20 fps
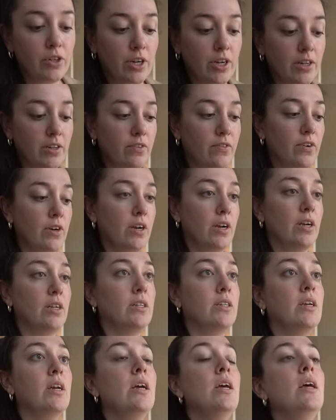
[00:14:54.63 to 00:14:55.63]

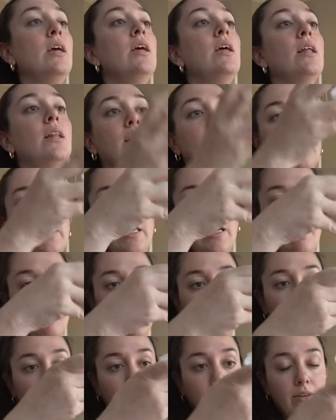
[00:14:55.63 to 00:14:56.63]
transfers link down
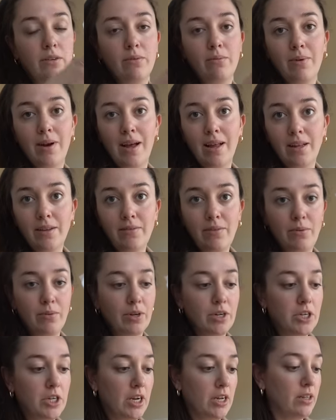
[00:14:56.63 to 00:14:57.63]
below as well if you
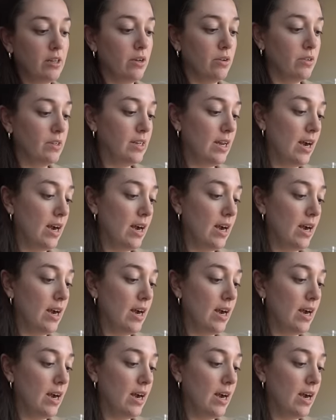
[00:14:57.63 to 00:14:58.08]
want to check those